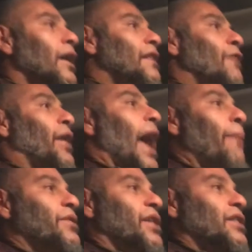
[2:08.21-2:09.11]
then what
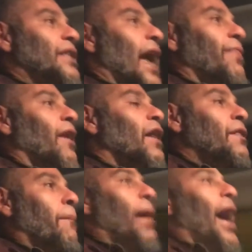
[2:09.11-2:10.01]
happens is
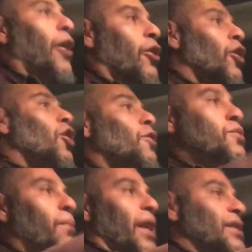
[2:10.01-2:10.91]
that the
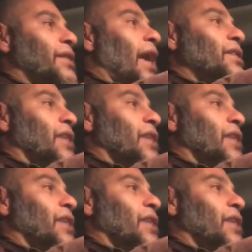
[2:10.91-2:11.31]
buyer's money stays